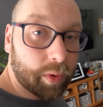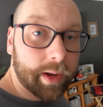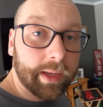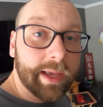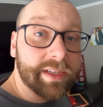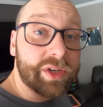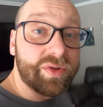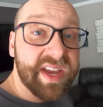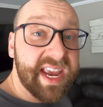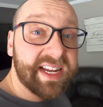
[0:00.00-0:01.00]
boy likes
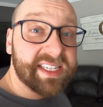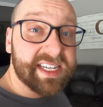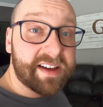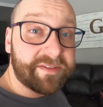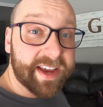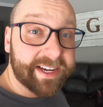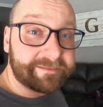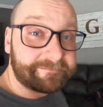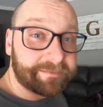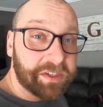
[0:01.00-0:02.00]
to eat stuffing.
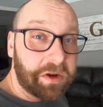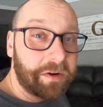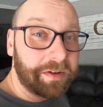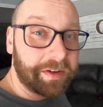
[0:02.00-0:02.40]
So,